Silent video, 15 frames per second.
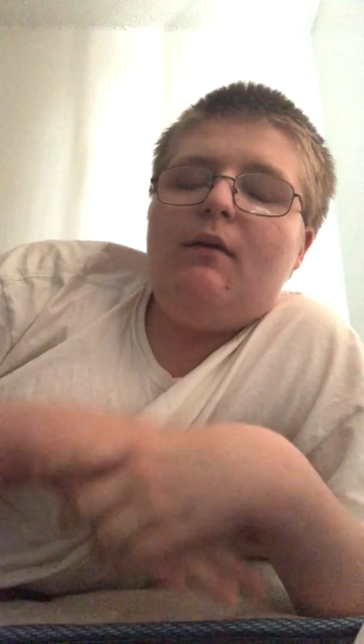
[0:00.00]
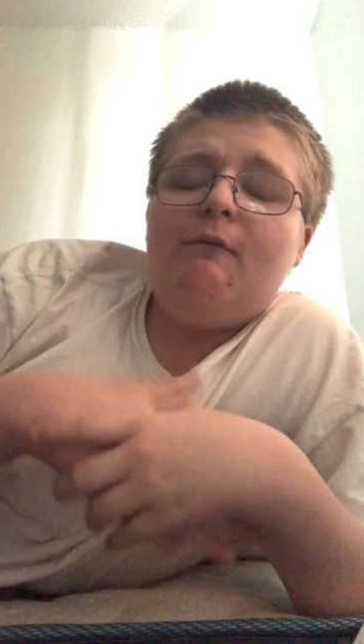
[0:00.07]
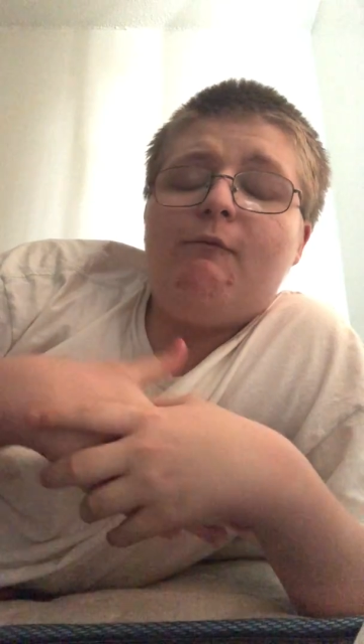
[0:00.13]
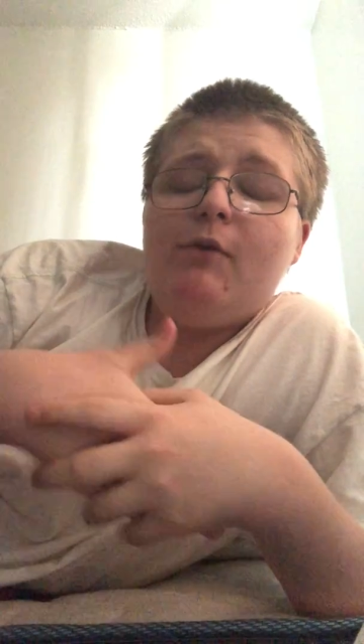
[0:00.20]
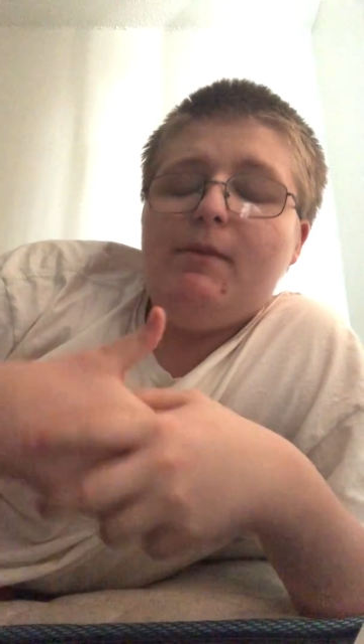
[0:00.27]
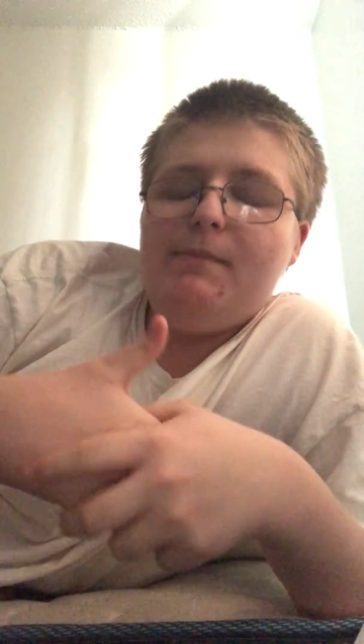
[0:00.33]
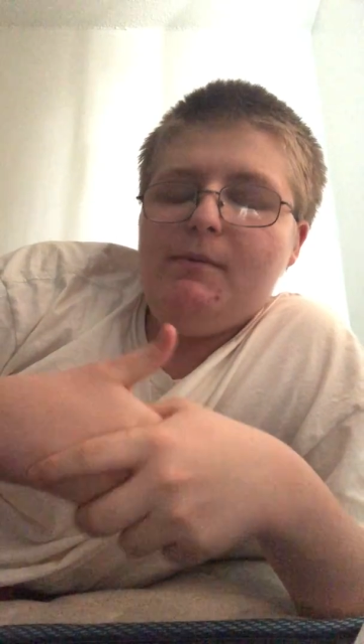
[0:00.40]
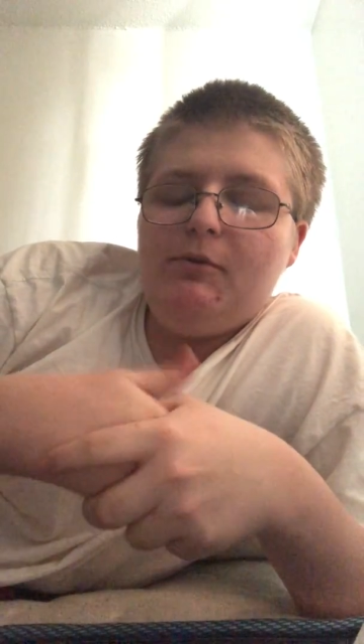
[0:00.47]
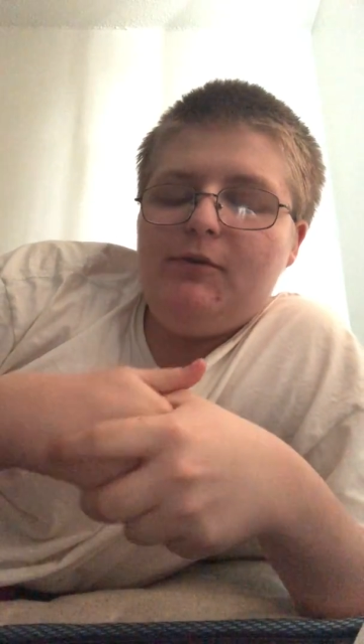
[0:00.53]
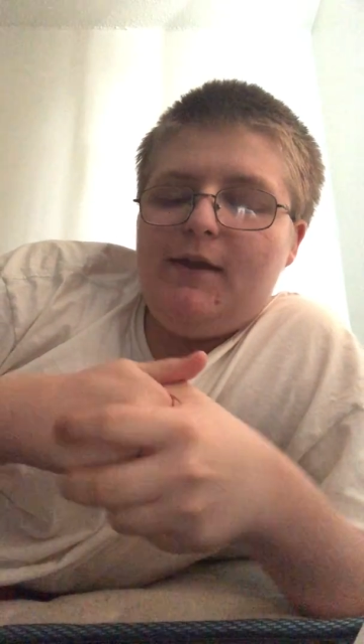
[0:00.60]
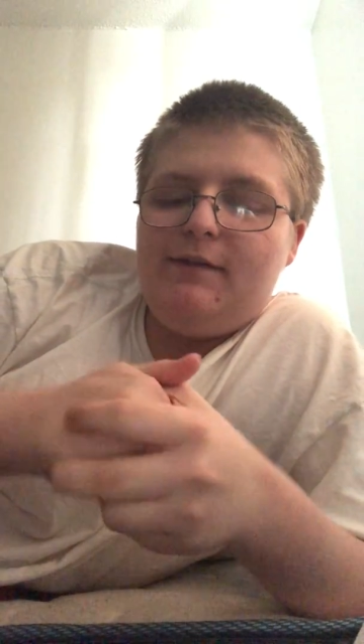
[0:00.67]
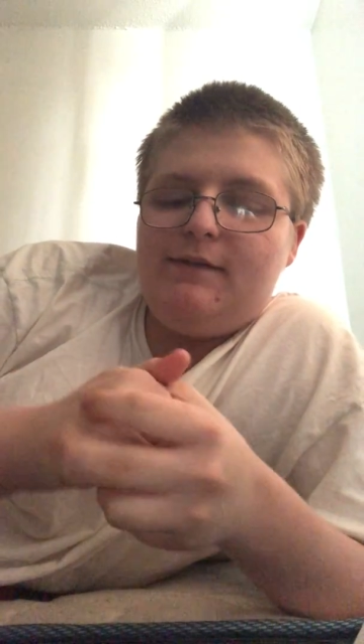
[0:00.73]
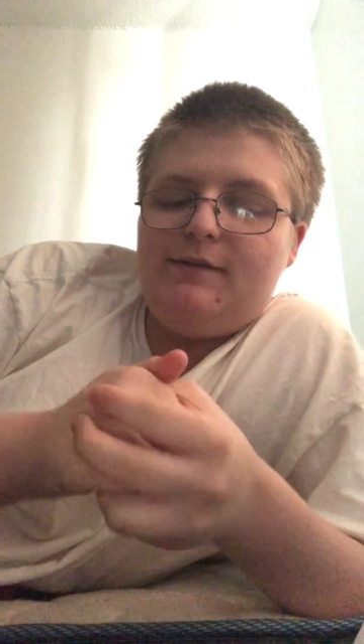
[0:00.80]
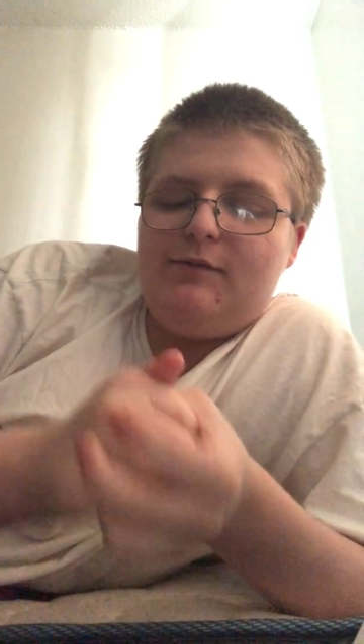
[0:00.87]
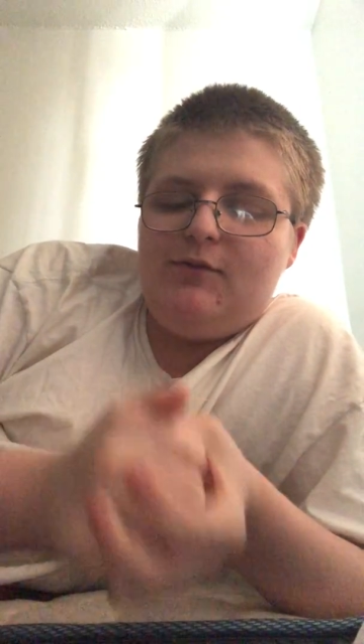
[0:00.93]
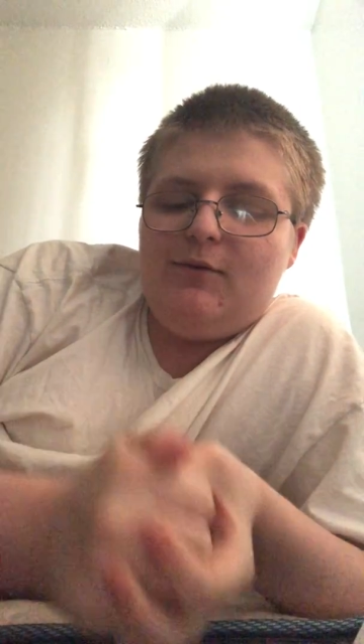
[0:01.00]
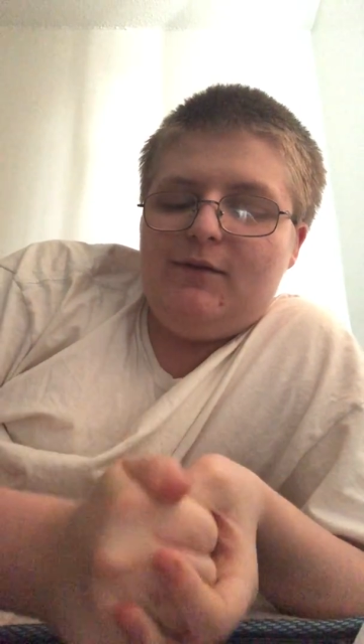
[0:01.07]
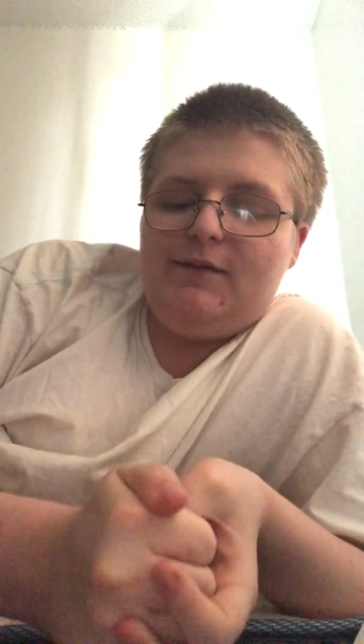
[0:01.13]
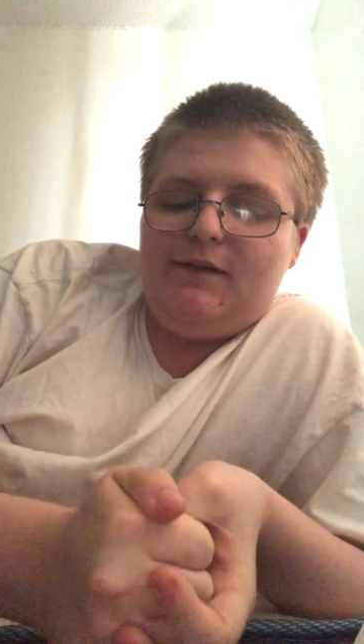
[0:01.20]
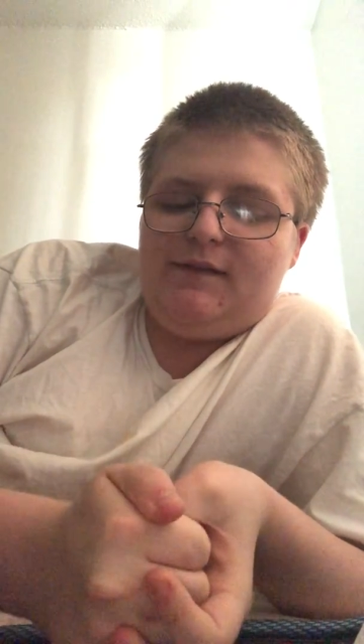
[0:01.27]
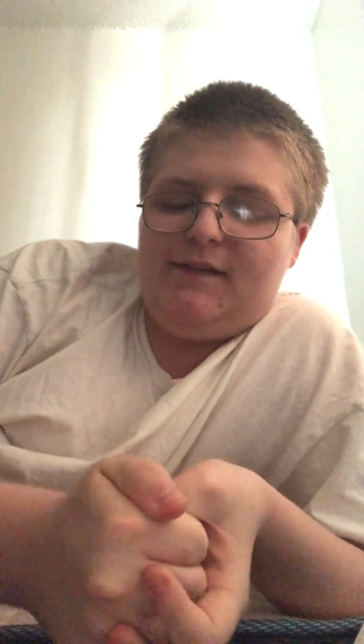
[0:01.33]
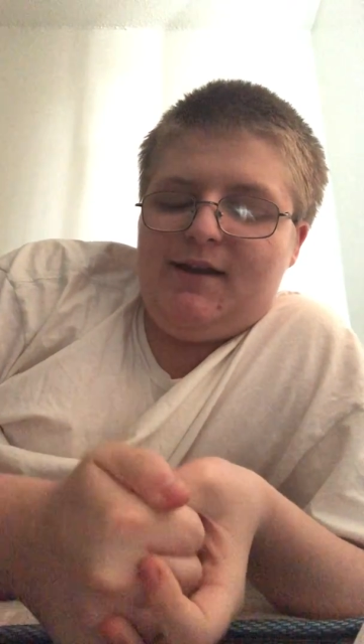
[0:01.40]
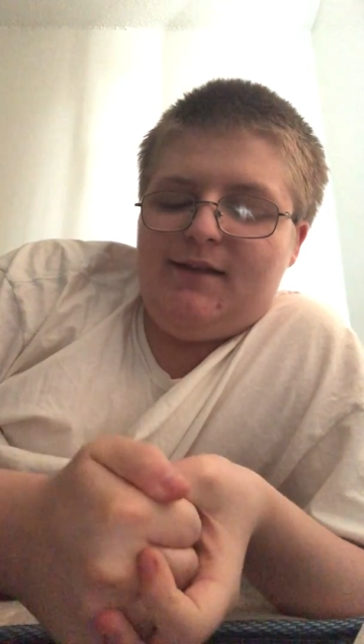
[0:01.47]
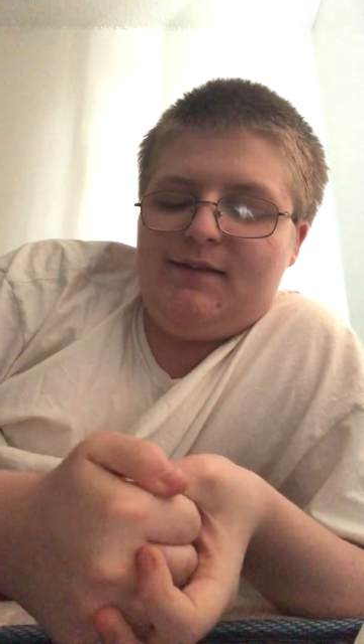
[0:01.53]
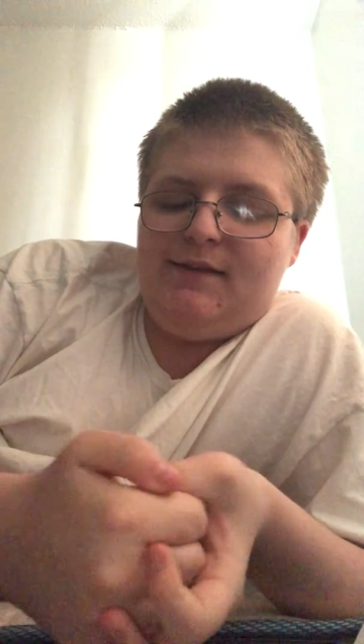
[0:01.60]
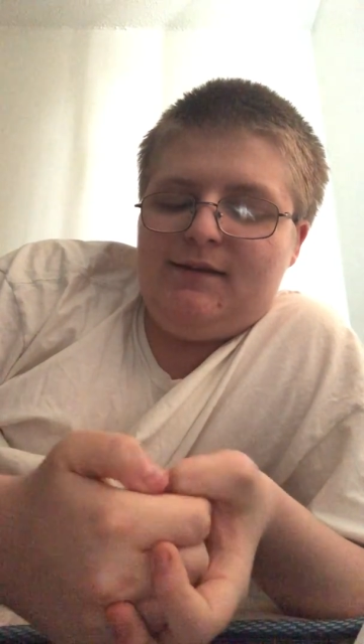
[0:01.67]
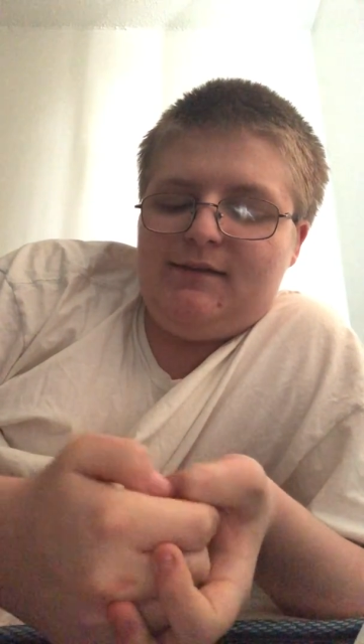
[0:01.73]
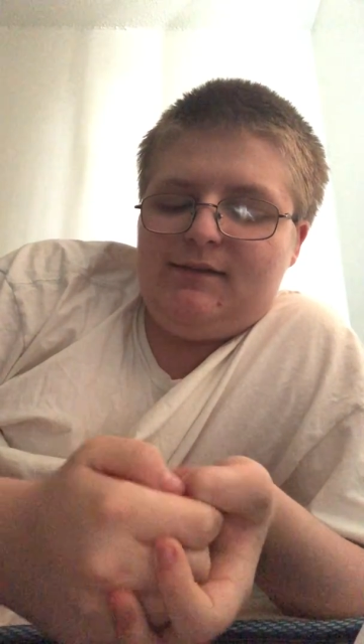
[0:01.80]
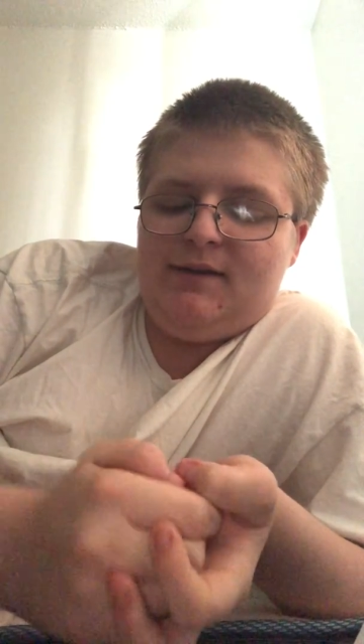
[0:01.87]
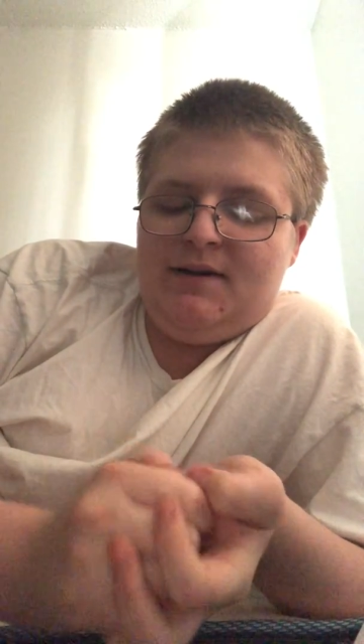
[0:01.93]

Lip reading: for the people that do understand this,